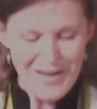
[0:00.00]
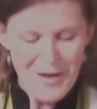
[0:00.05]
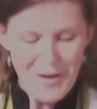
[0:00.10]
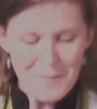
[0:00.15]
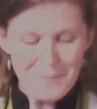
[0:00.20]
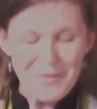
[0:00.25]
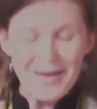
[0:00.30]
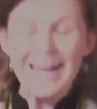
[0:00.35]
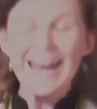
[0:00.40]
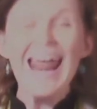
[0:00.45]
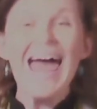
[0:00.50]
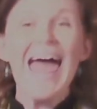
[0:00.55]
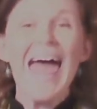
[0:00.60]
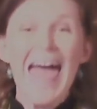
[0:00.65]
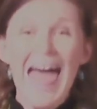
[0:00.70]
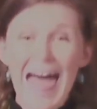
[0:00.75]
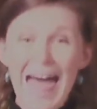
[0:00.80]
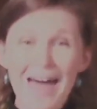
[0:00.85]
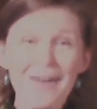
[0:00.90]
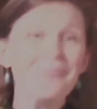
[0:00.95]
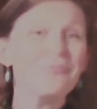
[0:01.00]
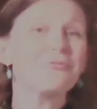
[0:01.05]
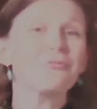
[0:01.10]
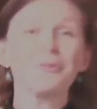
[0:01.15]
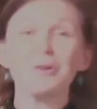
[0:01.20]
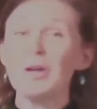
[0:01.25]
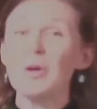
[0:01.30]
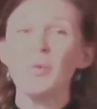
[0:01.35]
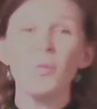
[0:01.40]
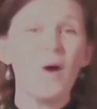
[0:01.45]
but
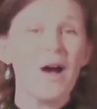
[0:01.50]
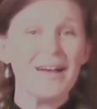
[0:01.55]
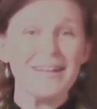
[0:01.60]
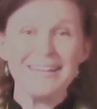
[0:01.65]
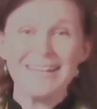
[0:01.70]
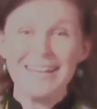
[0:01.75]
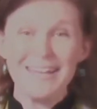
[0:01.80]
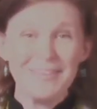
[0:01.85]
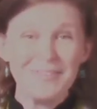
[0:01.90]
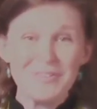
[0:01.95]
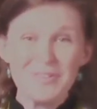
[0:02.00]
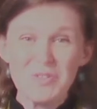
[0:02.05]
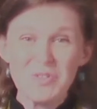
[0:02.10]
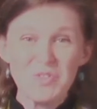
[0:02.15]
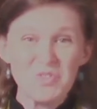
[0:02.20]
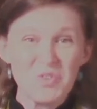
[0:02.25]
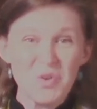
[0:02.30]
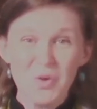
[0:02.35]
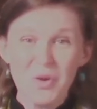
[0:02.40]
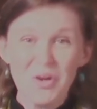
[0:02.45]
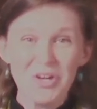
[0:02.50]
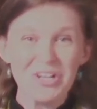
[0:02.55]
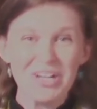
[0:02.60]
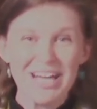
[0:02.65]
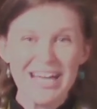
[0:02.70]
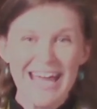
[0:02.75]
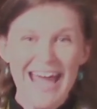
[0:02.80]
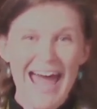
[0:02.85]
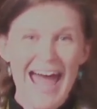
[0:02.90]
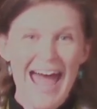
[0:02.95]
everyone in the
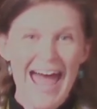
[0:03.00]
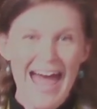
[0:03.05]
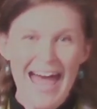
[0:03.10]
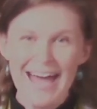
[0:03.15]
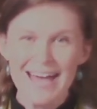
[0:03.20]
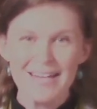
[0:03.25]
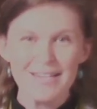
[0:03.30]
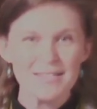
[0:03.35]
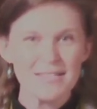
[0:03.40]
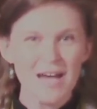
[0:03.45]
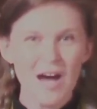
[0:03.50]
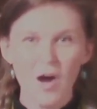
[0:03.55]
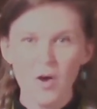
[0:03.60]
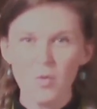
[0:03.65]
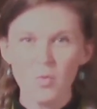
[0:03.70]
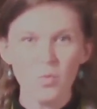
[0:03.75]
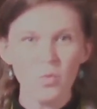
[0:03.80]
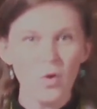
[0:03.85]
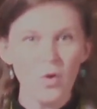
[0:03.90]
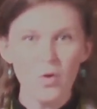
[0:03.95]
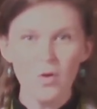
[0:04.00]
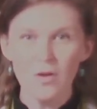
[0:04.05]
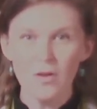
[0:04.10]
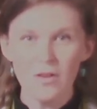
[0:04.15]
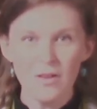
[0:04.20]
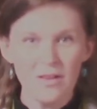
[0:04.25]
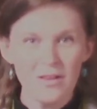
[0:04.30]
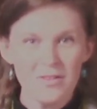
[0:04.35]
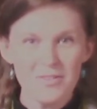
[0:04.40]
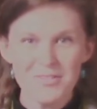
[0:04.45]
story has a
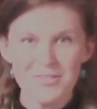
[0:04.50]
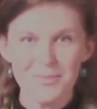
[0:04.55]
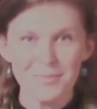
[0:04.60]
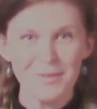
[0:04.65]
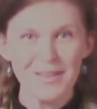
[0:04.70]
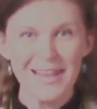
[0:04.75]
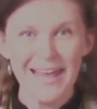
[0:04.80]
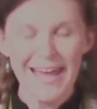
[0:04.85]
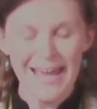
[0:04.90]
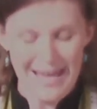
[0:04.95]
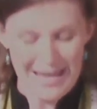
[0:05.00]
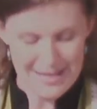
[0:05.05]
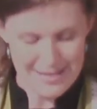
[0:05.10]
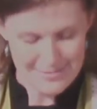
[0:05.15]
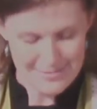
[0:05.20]
role to play.